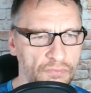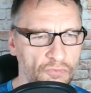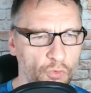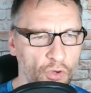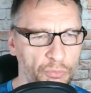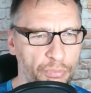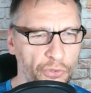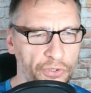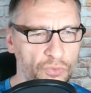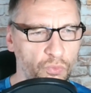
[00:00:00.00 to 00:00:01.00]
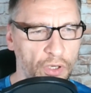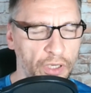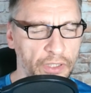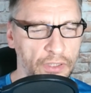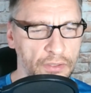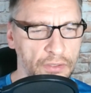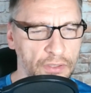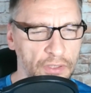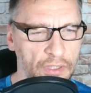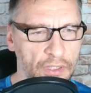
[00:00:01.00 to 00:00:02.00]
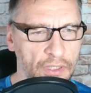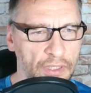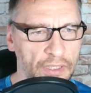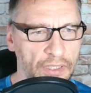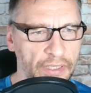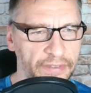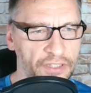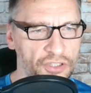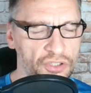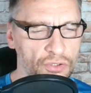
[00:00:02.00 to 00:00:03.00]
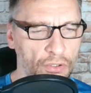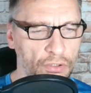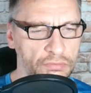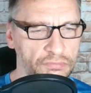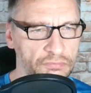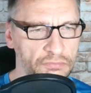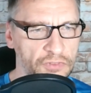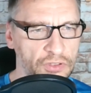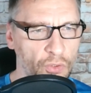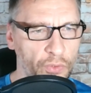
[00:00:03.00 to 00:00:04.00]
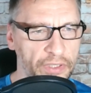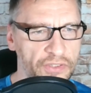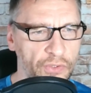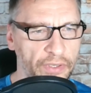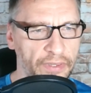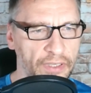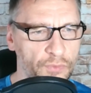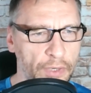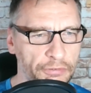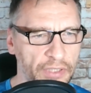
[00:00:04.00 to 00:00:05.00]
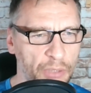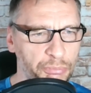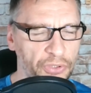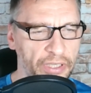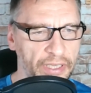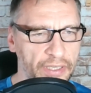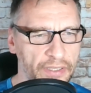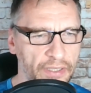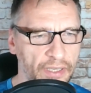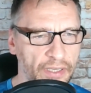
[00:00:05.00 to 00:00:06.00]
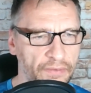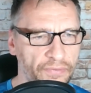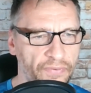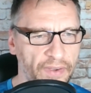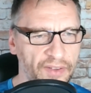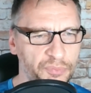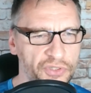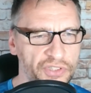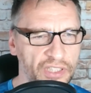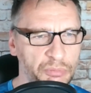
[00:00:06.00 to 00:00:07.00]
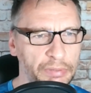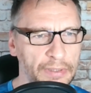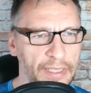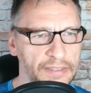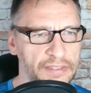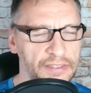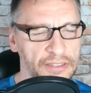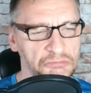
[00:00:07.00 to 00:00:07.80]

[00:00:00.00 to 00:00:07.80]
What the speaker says: 1.1 additional tokens. So I think it rounded up, and 5% plus.